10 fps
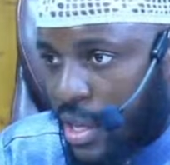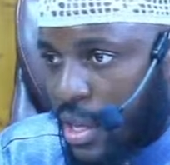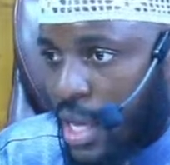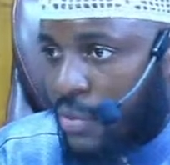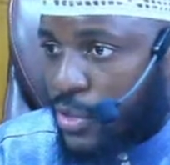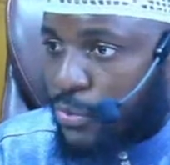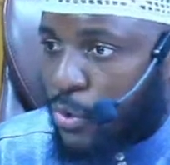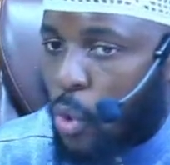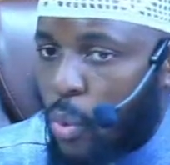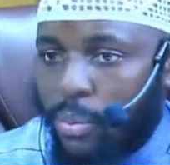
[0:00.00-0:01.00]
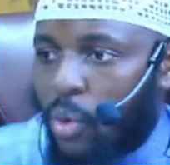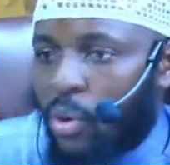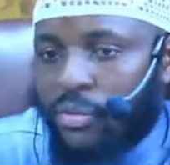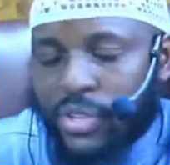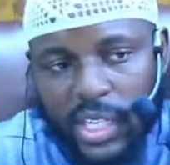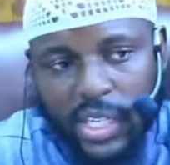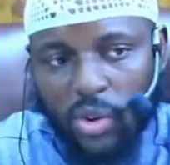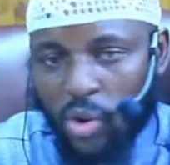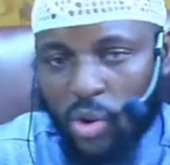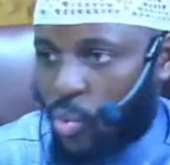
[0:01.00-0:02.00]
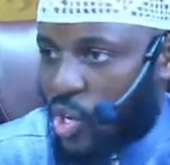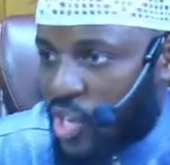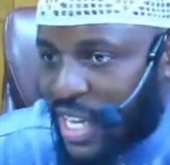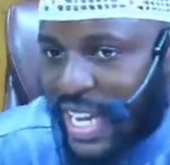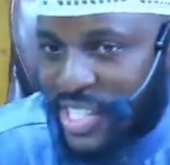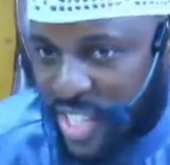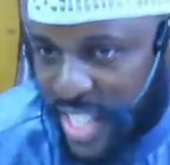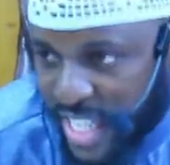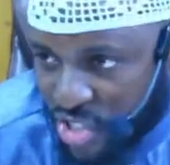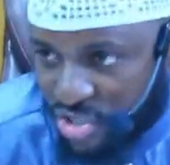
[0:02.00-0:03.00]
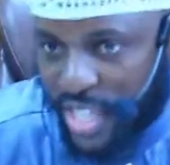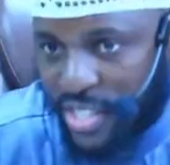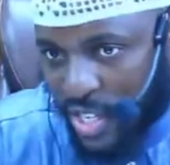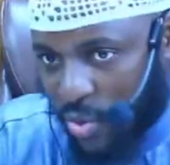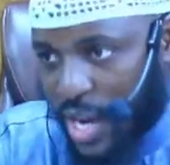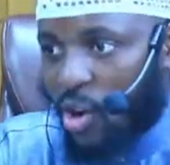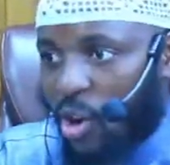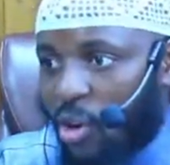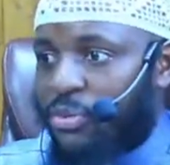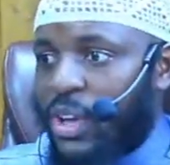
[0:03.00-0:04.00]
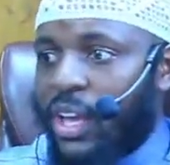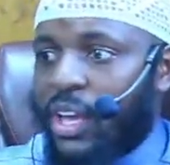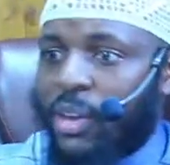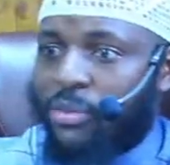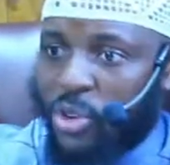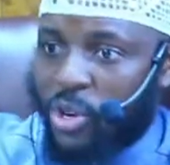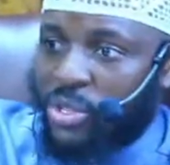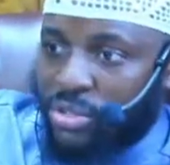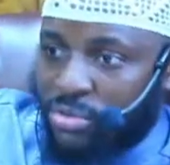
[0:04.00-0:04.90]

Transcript: If it's flowing, but obviously, look, we're not going to get into the intricacies, ikhwani, of if you go to the river